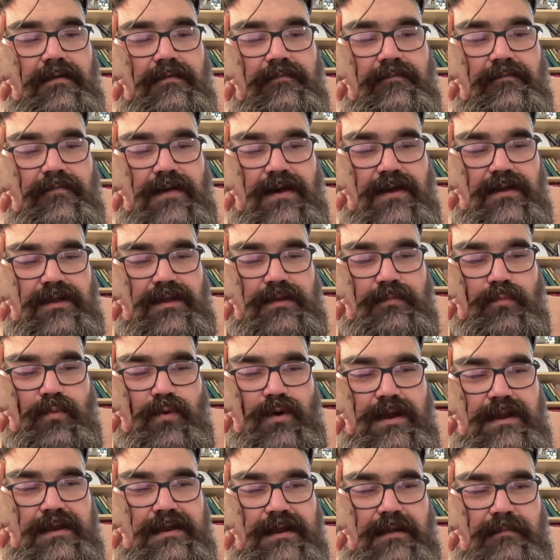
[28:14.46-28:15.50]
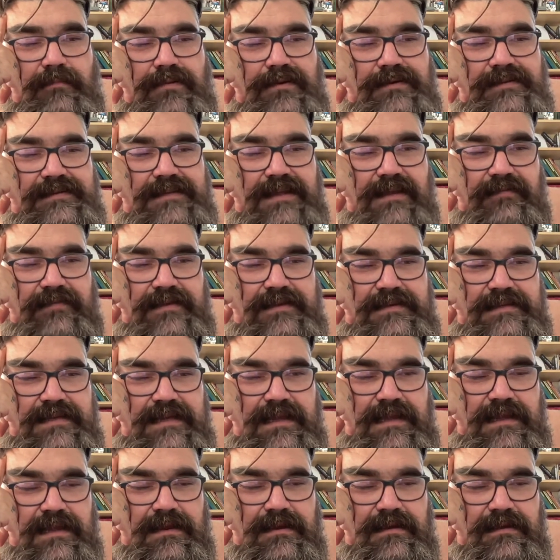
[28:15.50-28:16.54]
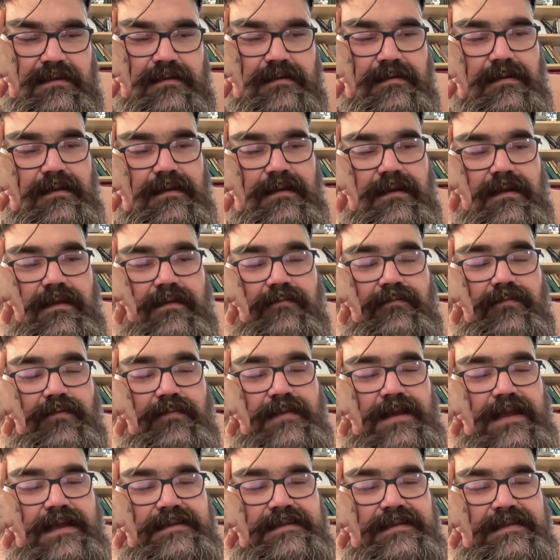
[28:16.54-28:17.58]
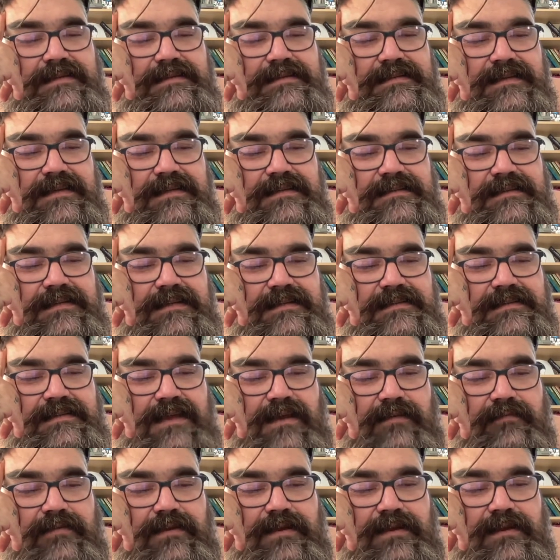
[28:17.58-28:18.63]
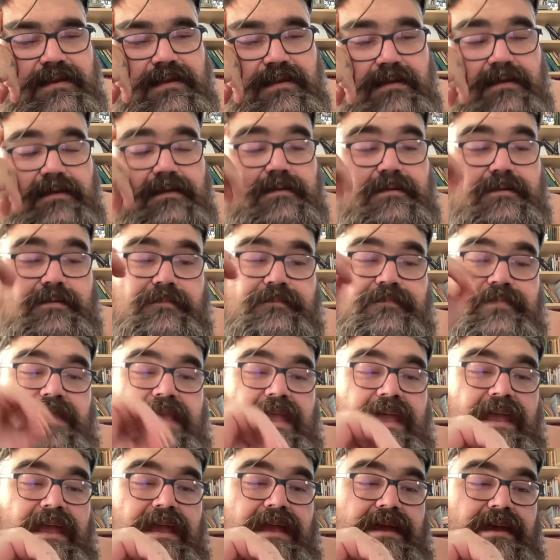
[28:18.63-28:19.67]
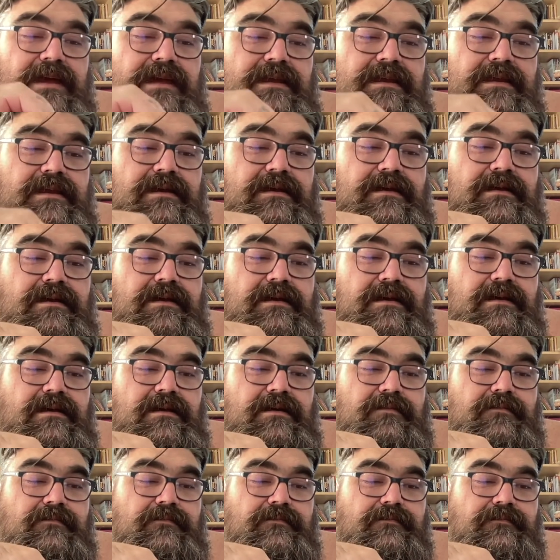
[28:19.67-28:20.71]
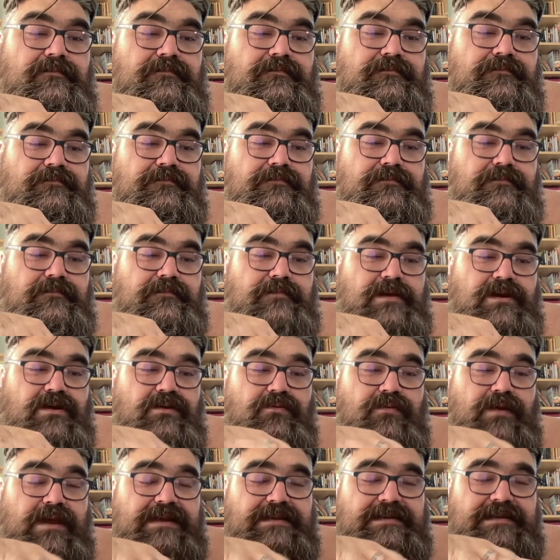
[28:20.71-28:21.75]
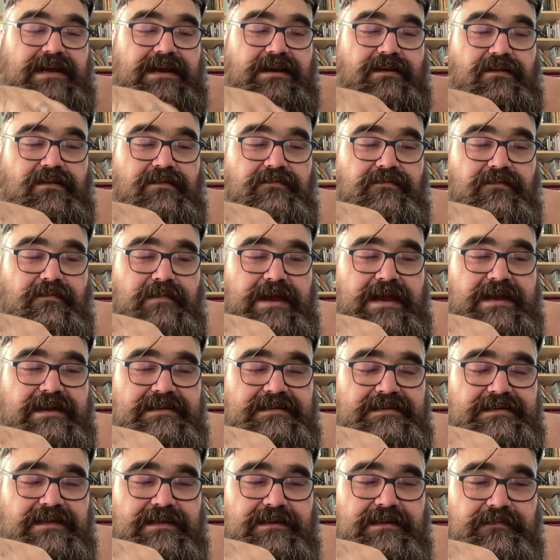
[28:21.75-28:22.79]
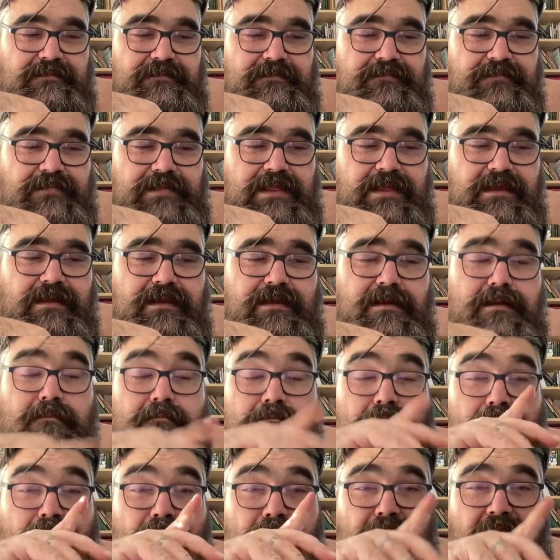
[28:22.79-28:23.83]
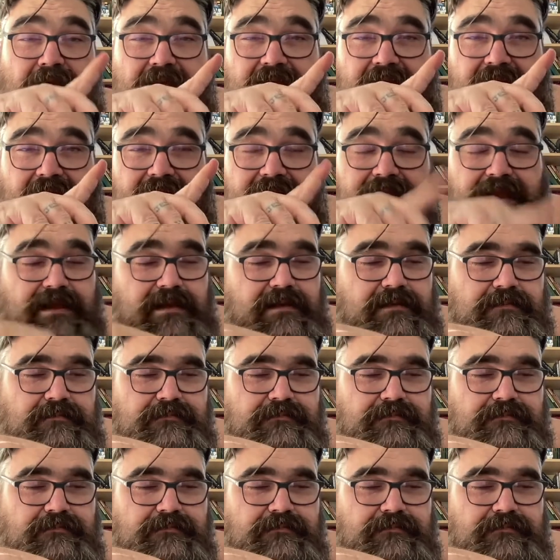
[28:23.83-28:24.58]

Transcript: Volume 1, Number 17 from 1967, and a great title of a magazine, Mag.